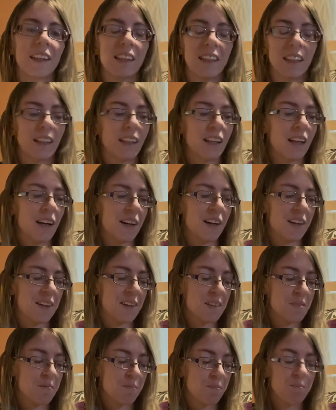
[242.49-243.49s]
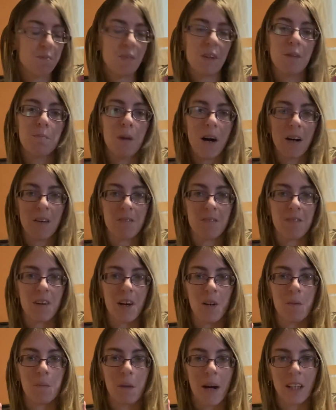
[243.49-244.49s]
the um,
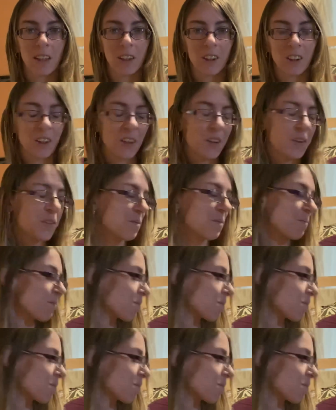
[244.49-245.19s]
bonfire bash. So